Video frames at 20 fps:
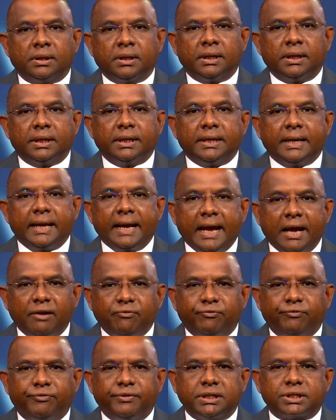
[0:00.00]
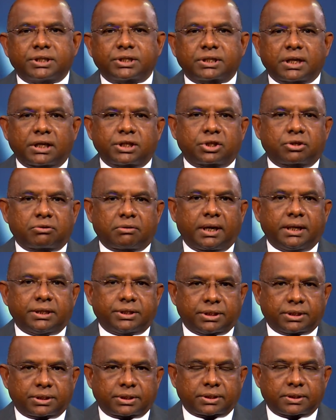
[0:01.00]
In every such
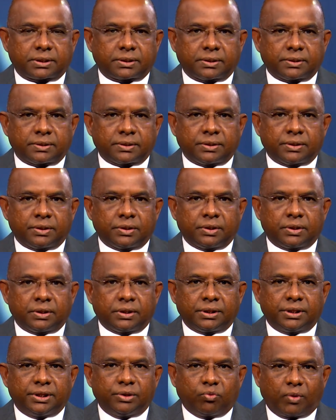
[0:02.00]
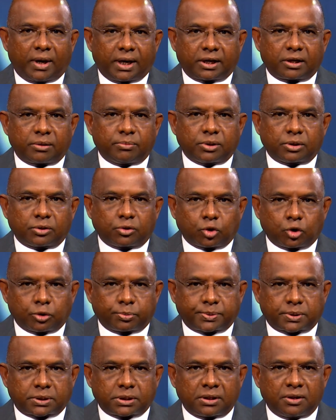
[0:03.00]
crisis, the vulnerable
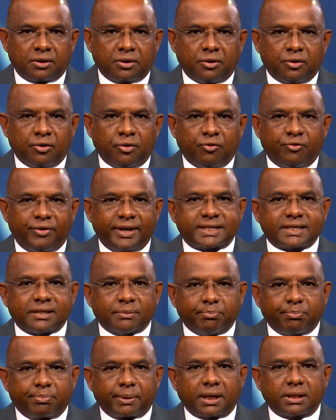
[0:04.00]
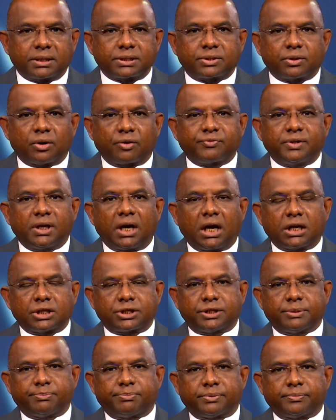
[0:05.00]
groups face the brunt of the
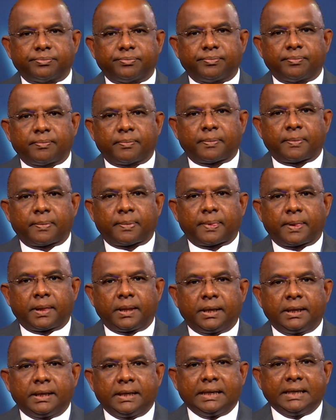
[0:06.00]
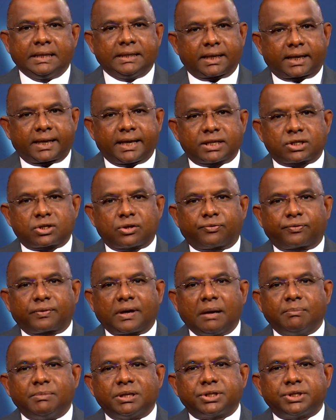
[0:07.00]
hardship. In the case of
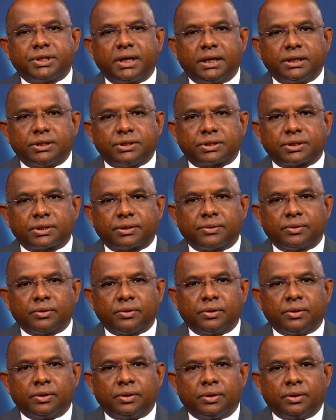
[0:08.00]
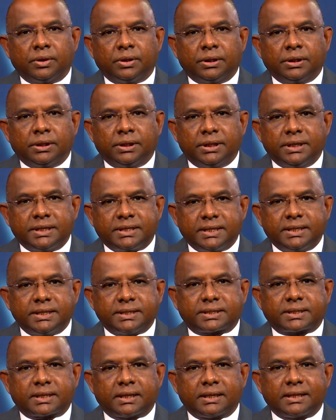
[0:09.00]
climate change, it
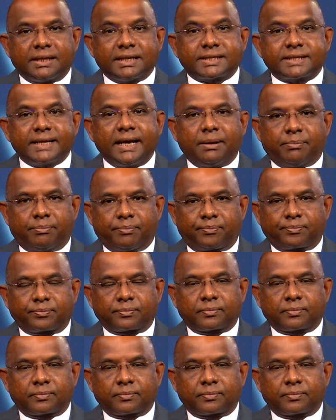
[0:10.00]
is the same.